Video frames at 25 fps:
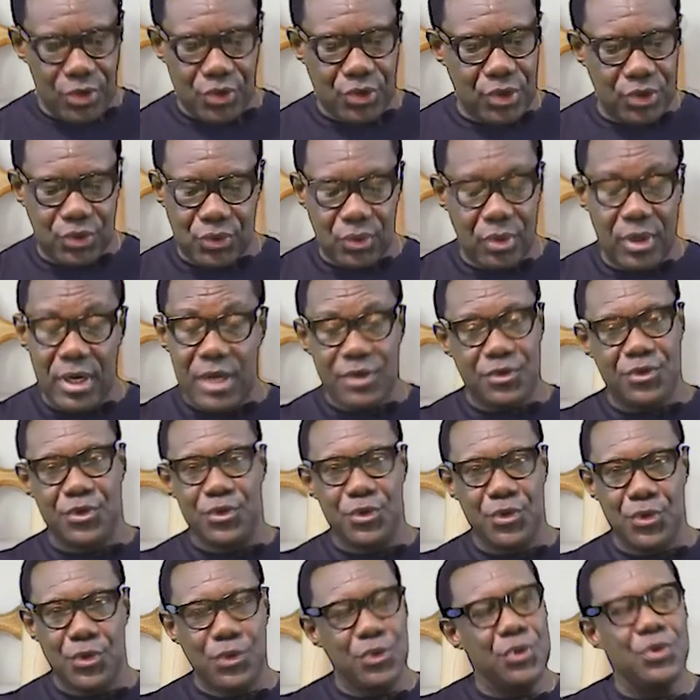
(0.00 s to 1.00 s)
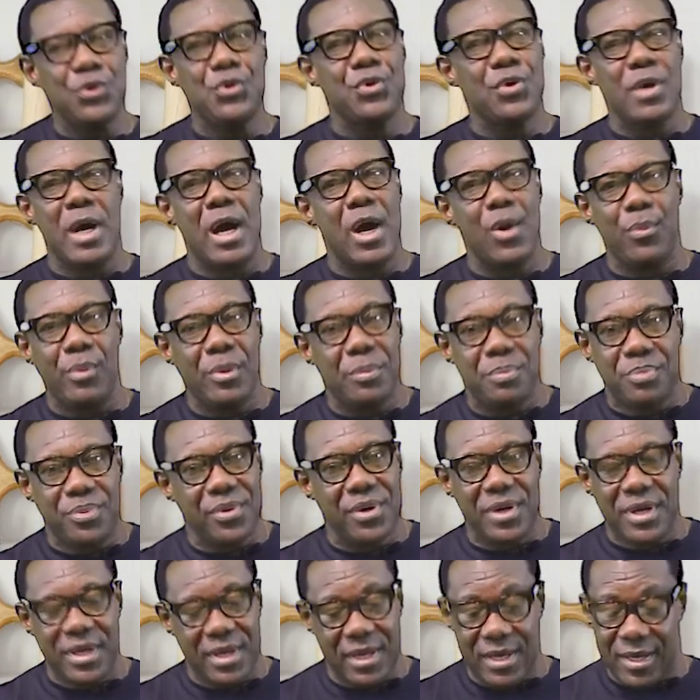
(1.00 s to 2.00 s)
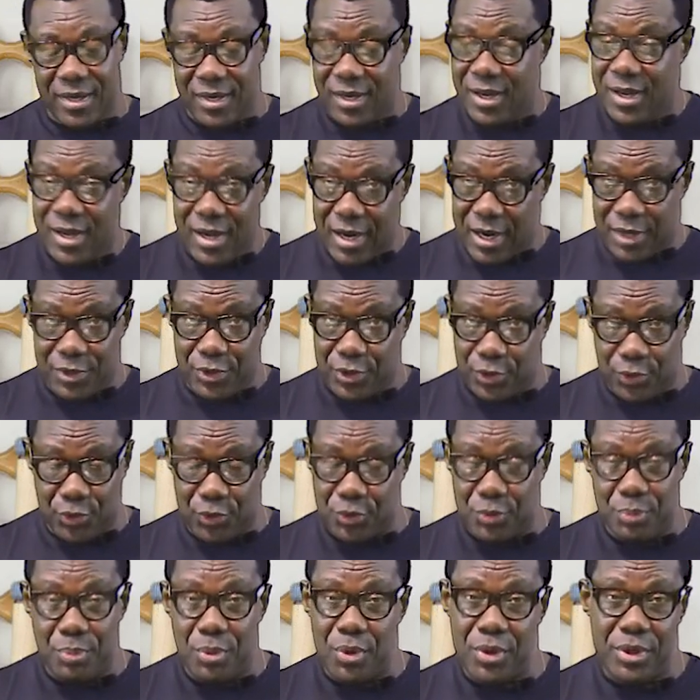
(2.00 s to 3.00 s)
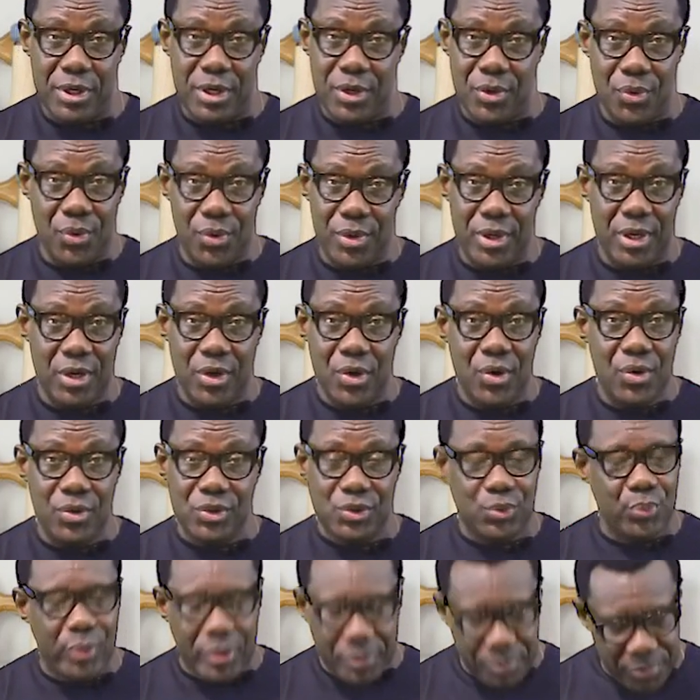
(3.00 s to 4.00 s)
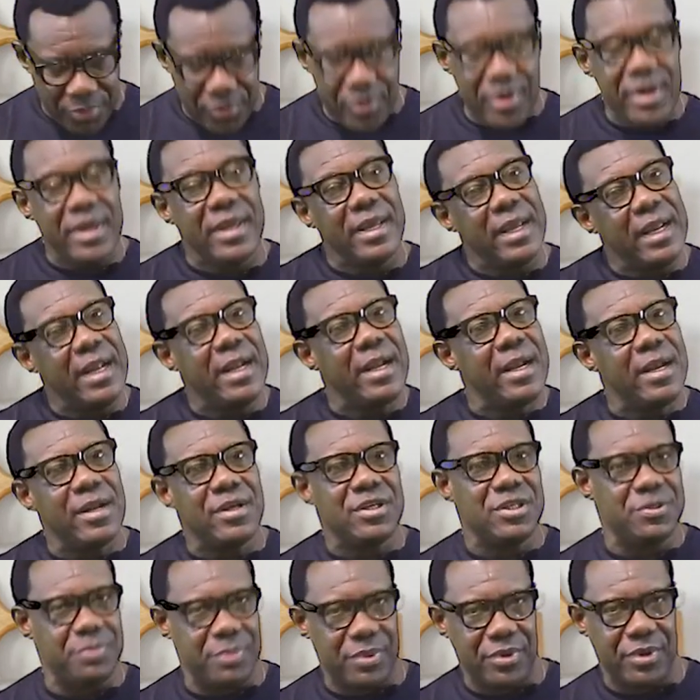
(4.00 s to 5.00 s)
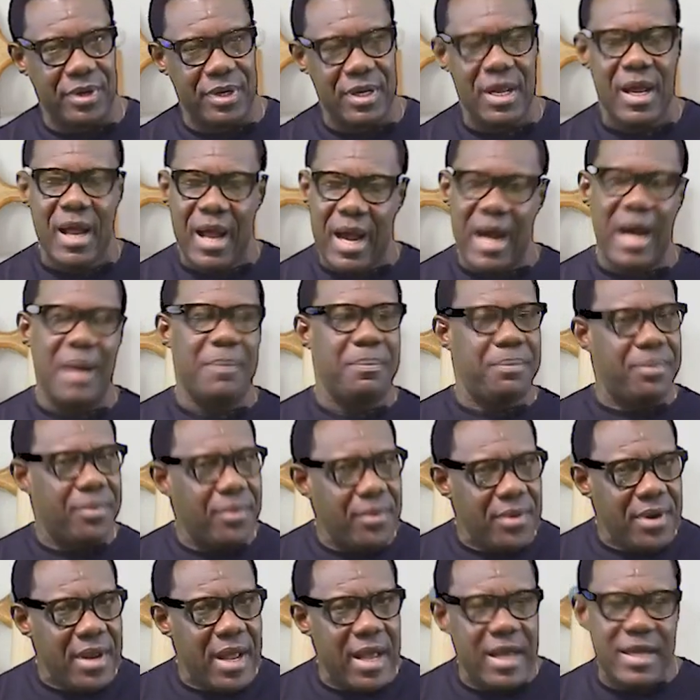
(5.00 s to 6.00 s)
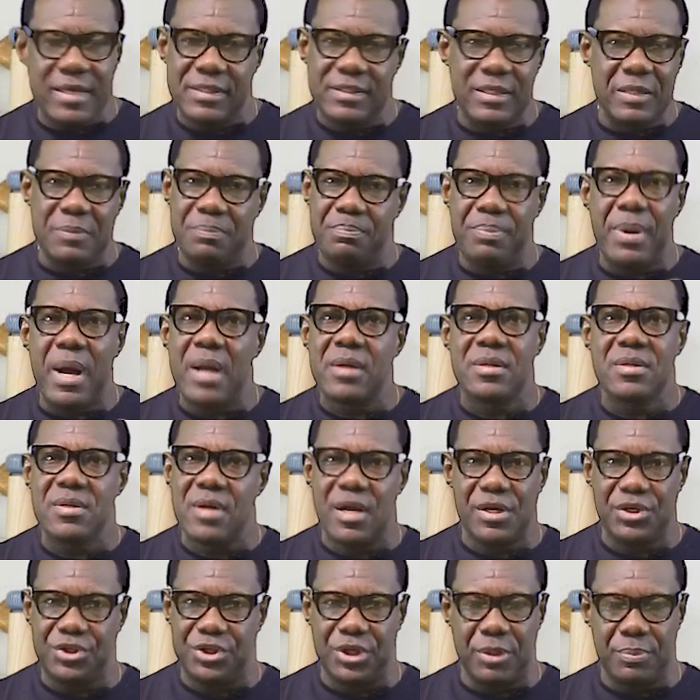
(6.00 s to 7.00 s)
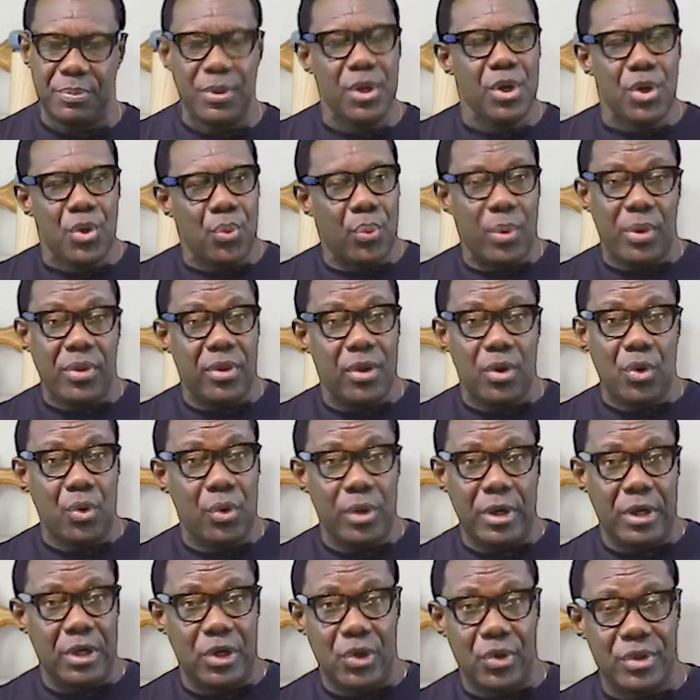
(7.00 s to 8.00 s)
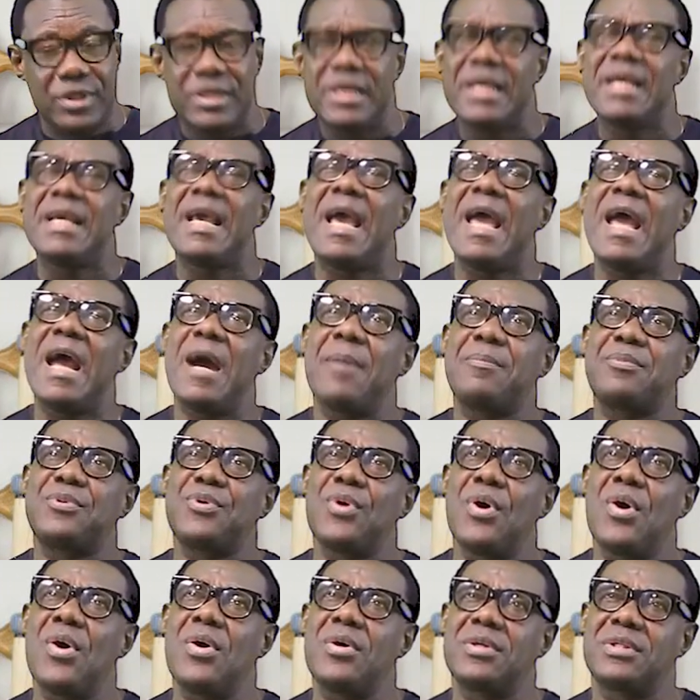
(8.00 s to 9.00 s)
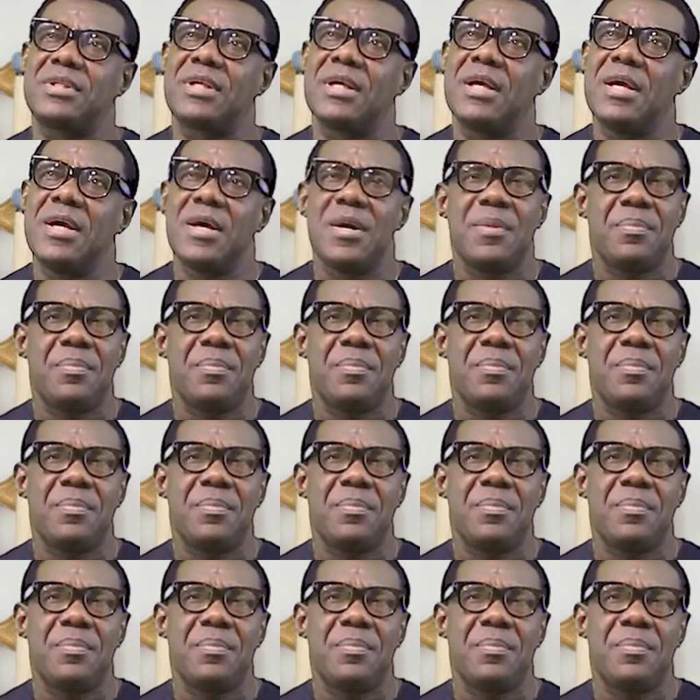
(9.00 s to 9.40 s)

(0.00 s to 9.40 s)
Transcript: just to let you know how we pray here at the Good Morning Holy Ghost. We pray in the Spirit. Our prayer is in partnership with the Holy Ghost. He helps us